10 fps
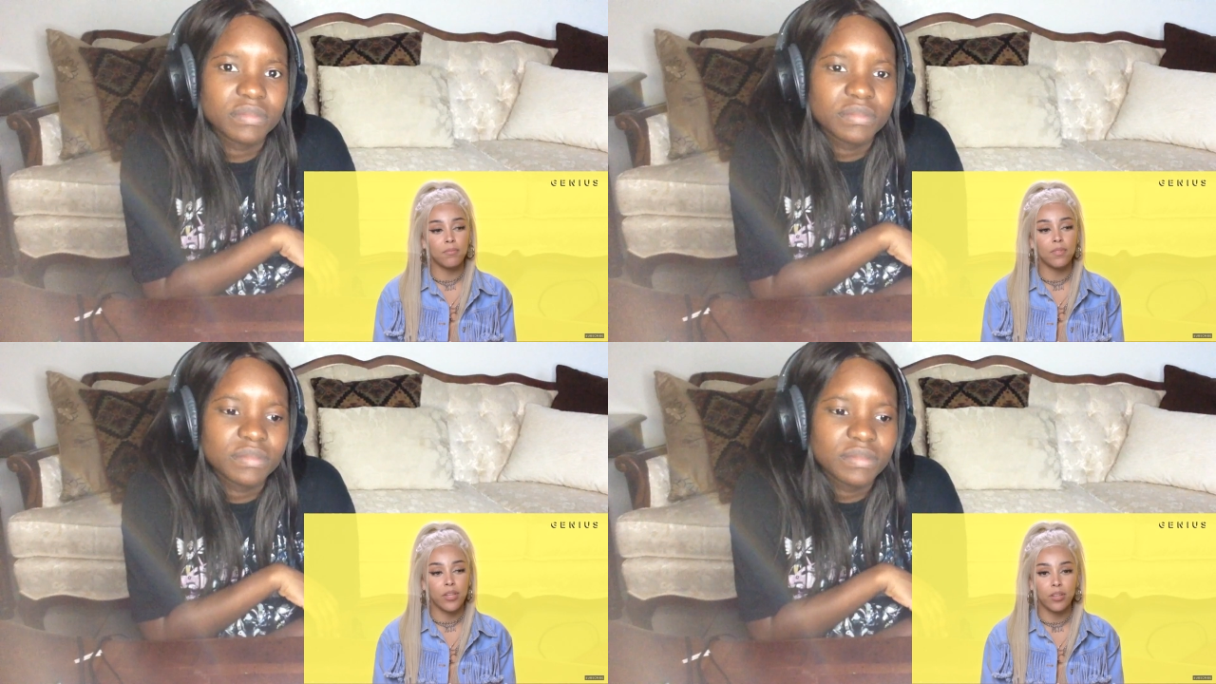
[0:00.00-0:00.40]
Speaker 1: is
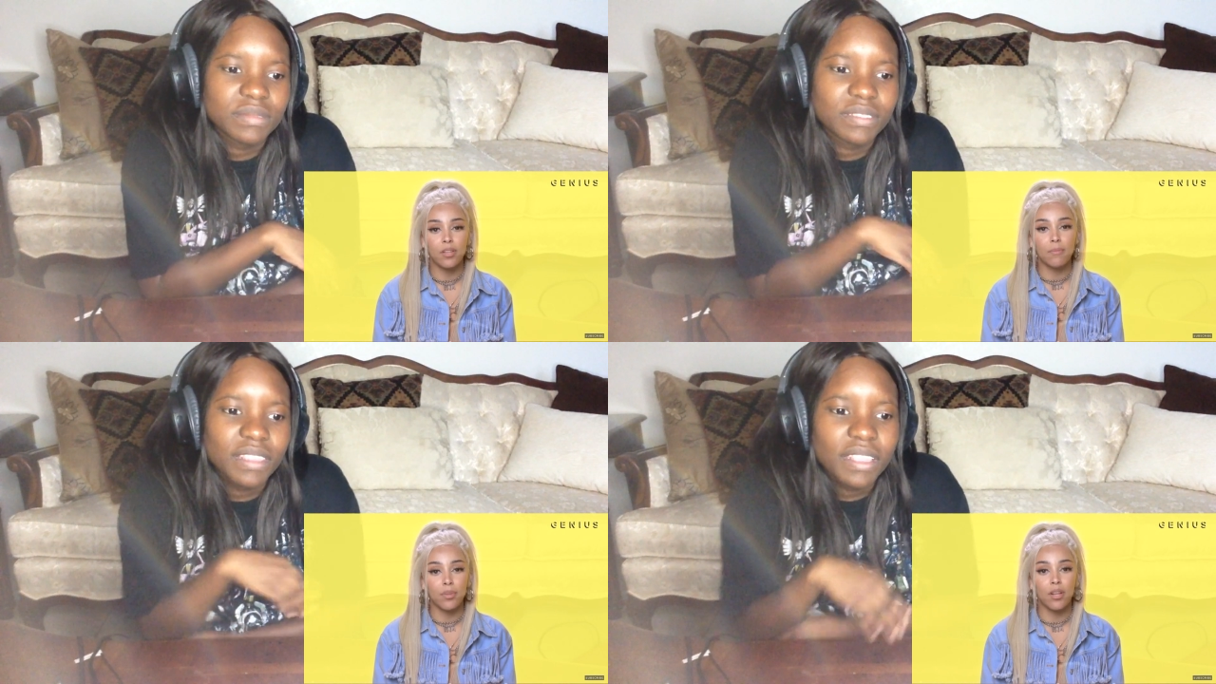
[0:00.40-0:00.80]

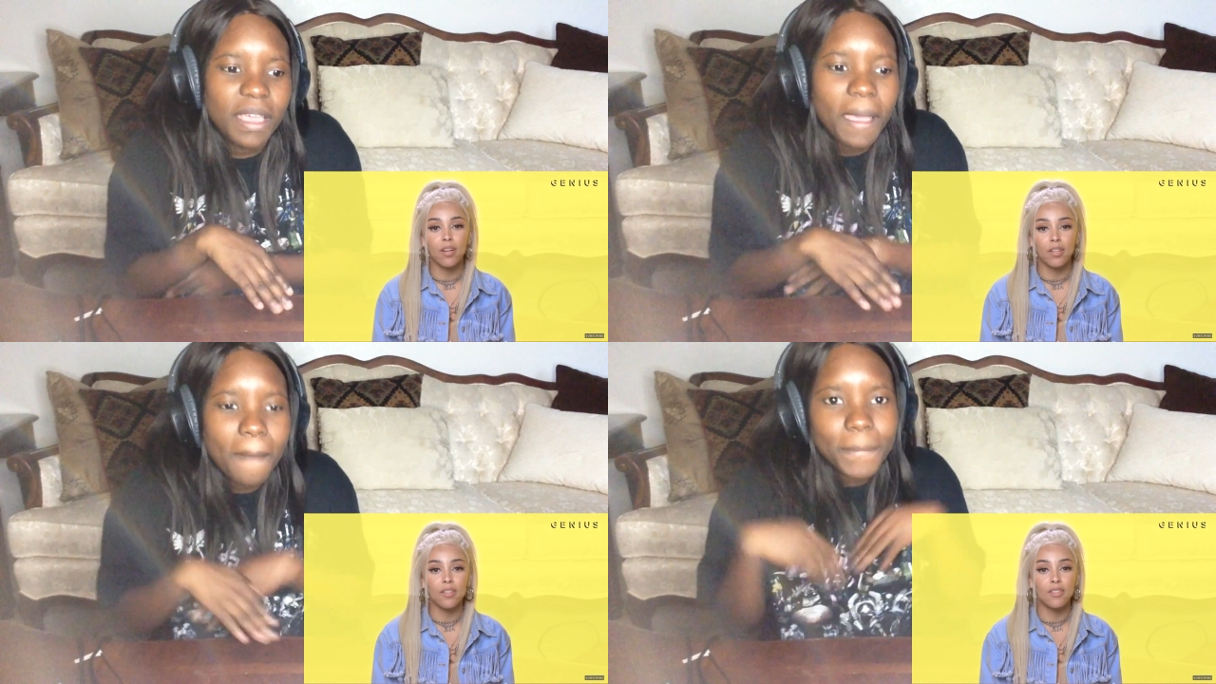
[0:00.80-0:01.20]
from
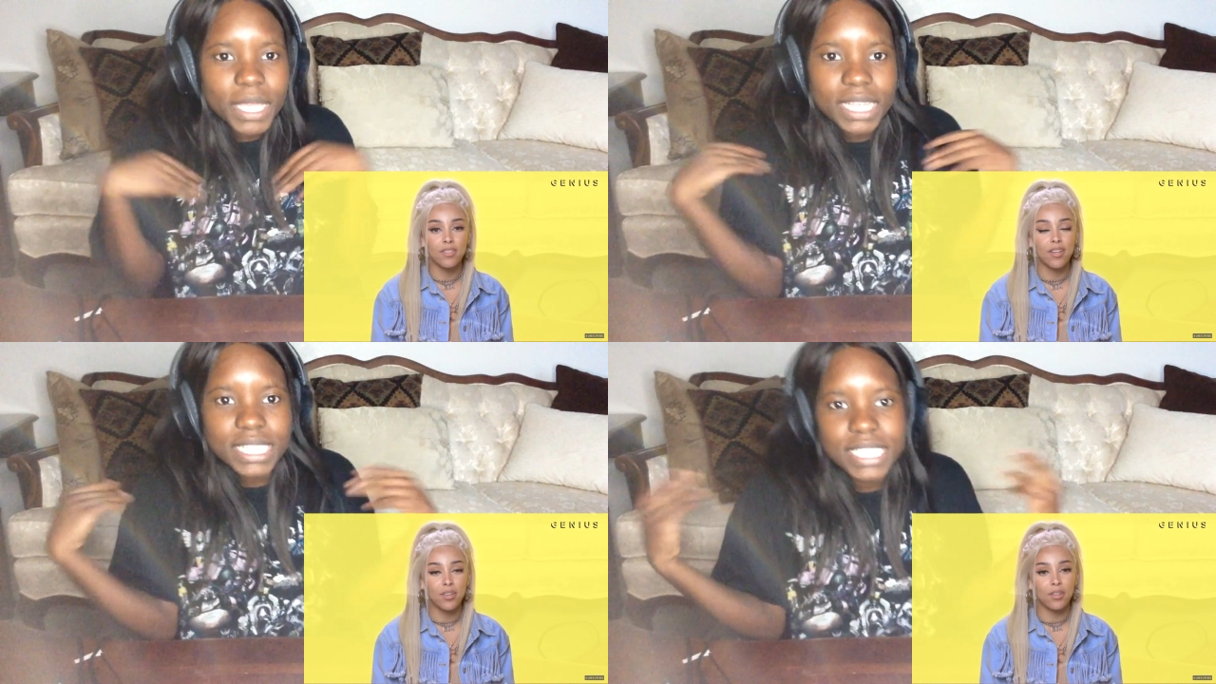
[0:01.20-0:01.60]
Legally
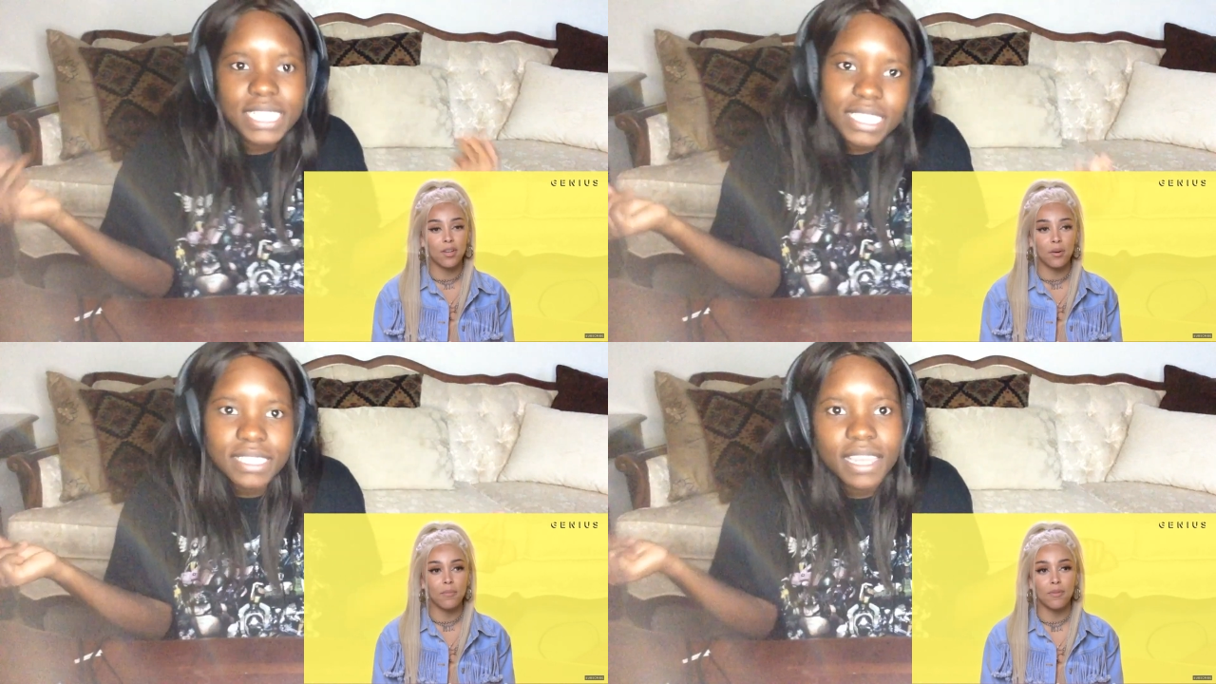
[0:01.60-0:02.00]
Blonde.
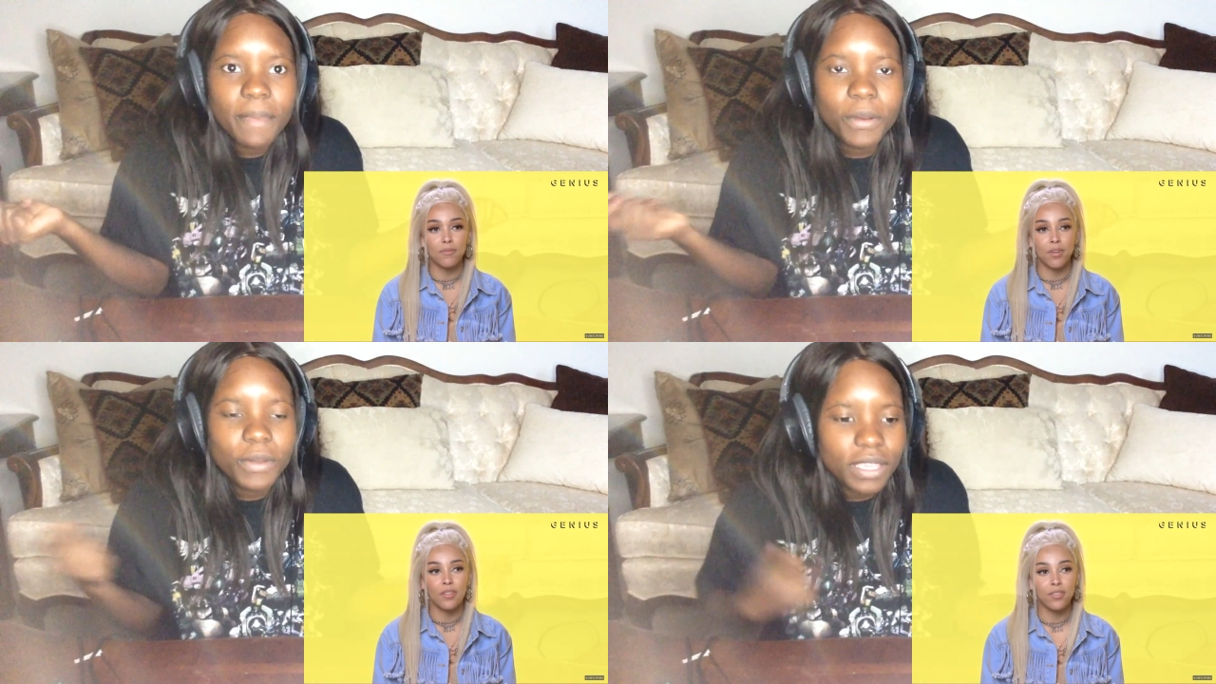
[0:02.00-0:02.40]
I, I thought
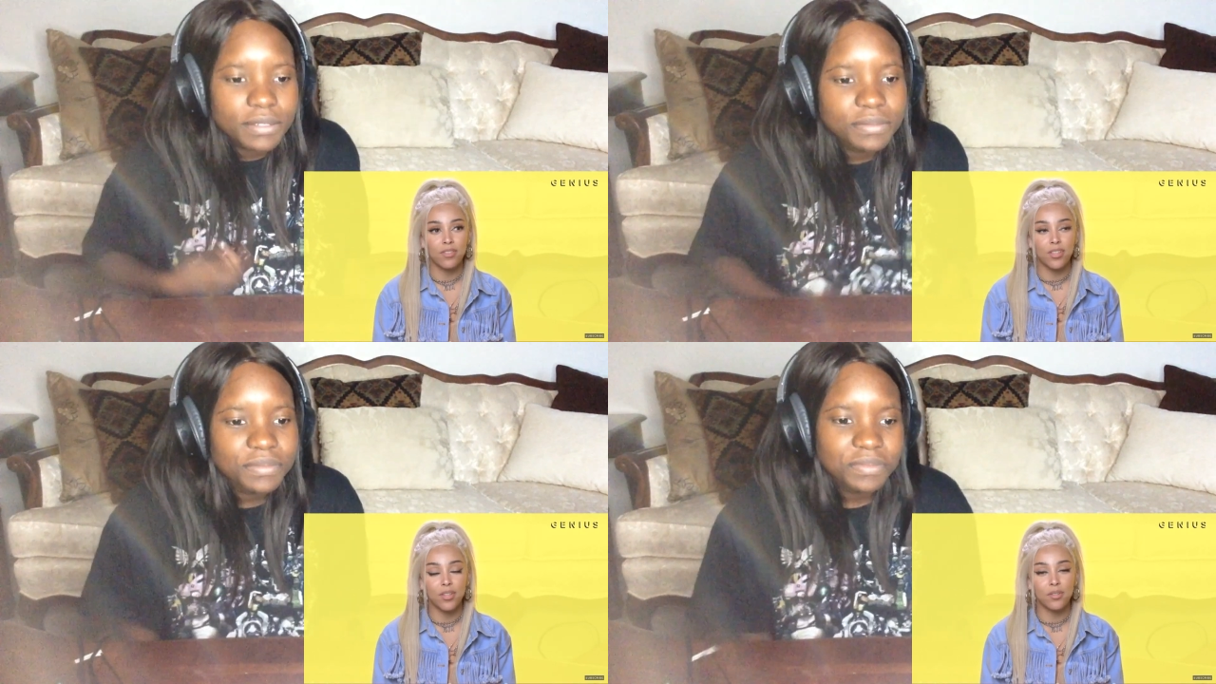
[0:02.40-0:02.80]
that would be
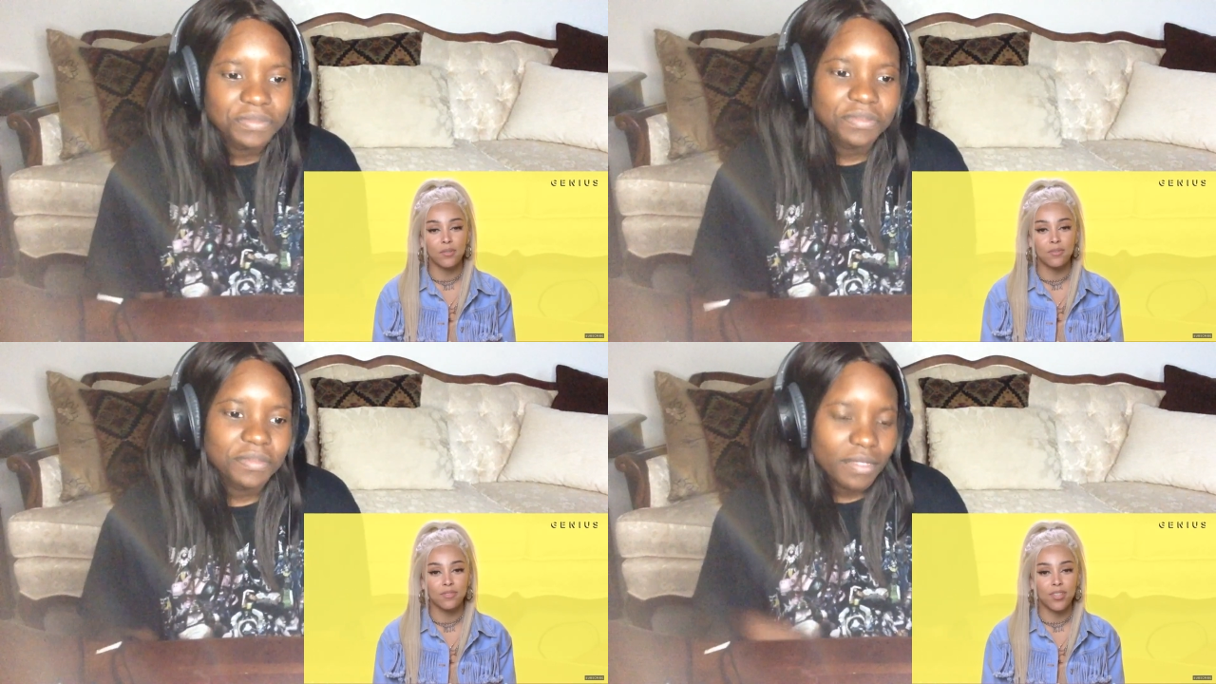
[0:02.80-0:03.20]
fun
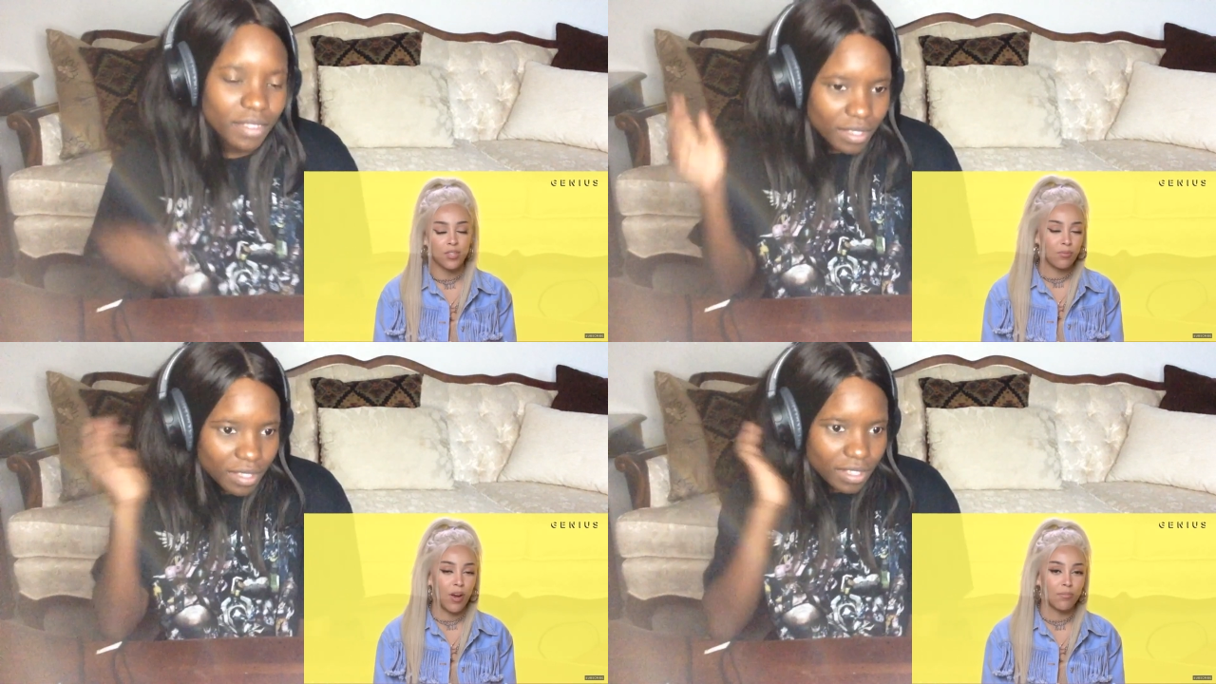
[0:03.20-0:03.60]
and
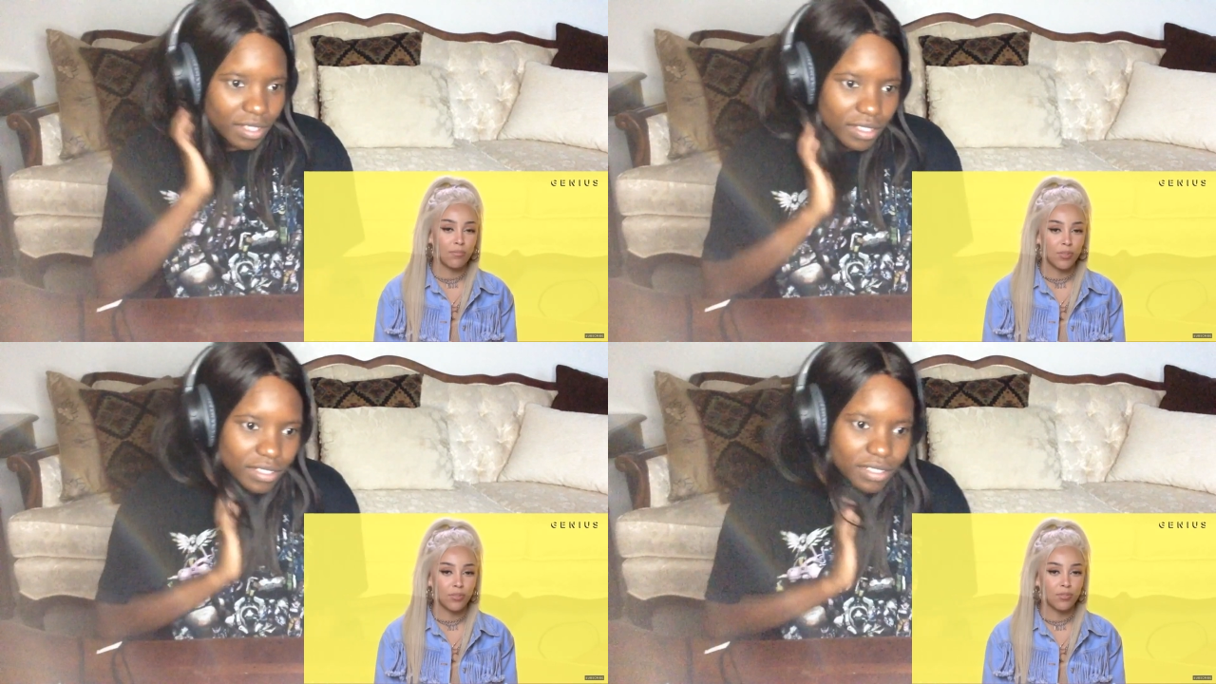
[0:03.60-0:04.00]
cute. Cause it